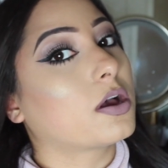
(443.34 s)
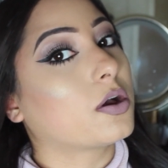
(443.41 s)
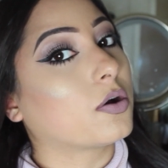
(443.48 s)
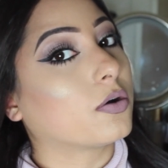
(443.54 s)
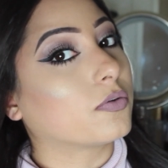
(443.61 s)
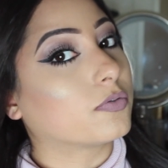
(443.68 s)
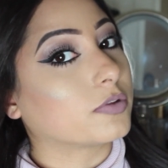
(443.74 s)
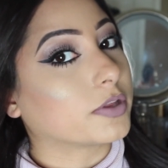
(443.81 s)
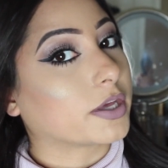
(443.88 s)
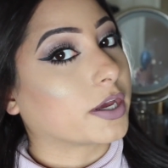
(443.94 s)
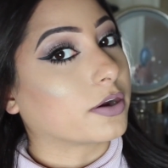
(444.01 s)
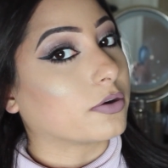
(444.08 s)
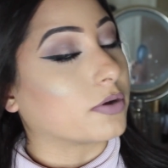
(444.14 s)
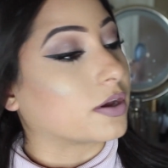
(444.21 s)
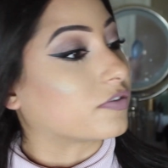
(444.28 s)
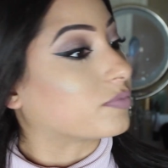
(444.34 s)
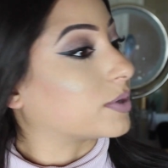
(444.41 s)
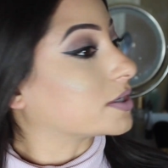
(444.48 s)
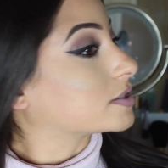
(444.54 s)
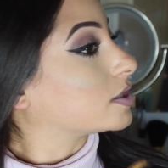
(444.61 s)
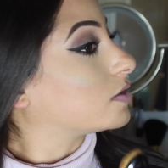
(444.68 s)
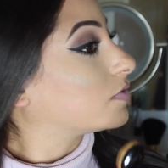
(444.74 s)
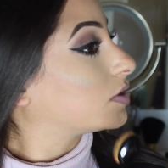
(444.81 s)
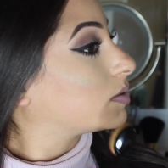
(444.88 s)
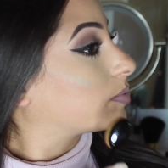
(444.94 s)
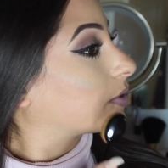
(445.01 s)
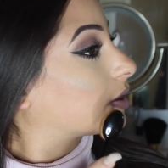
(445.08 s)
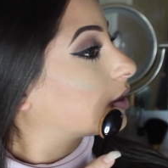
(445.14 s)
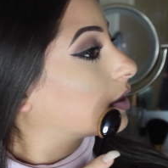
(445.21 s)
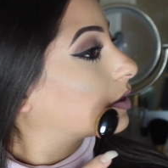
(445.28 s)
Hopefully I don't F myself up
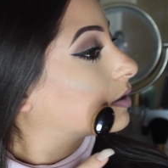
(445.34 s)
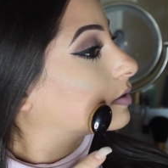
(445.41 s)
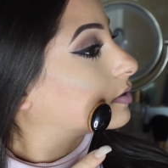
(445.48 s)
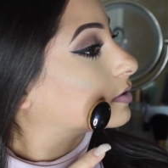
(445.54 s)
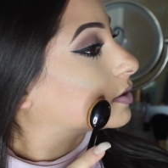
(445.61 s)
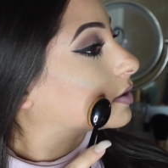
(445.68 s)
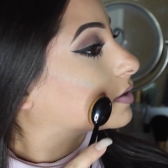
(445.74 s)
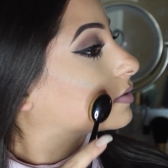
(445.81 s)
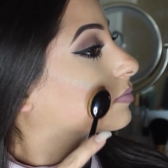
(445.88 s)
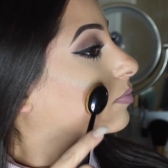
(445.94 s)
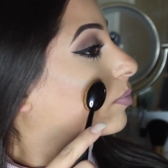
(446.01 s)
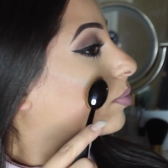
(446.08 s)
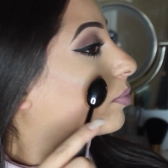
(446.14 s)
here. Hold on.